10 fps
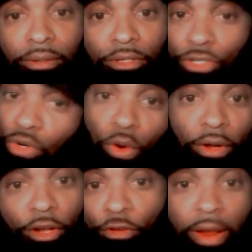Shakur
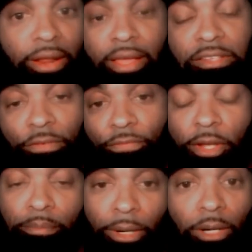looked great against a
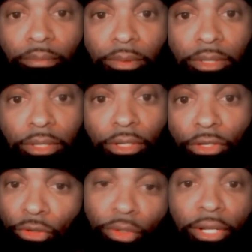fucking bum.
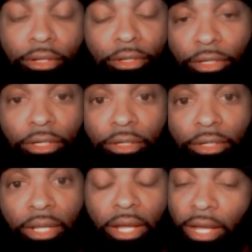You didn't look
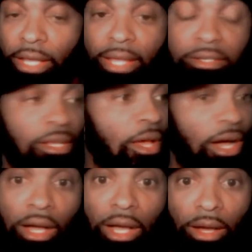good against
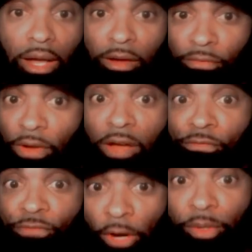a, a, a, a
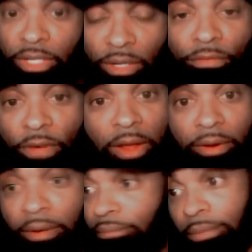very good fighter.
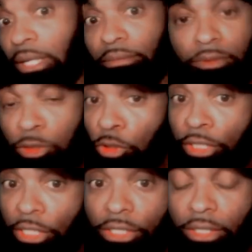That, uh, you
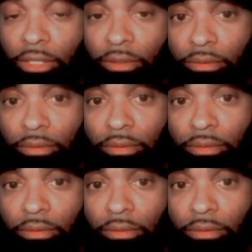didn't look good, though.